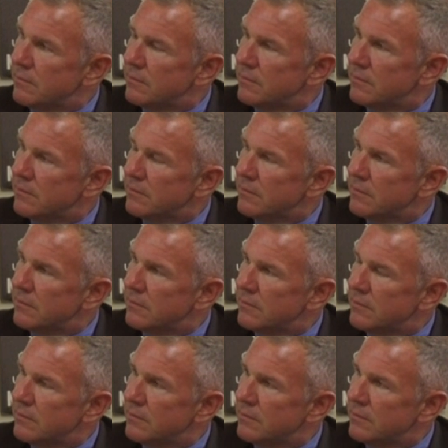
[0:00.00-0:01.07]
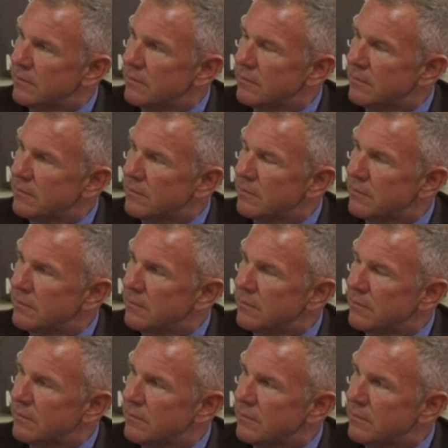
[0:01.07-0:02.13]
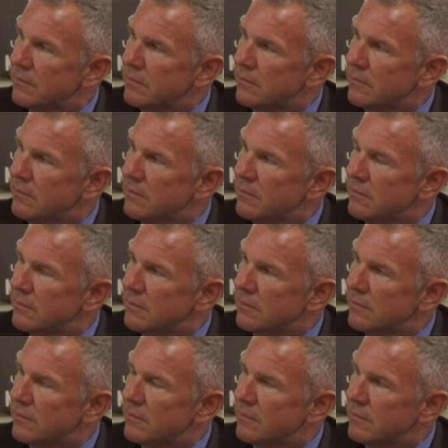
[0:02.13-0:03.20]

No words are spoken by the person on screen.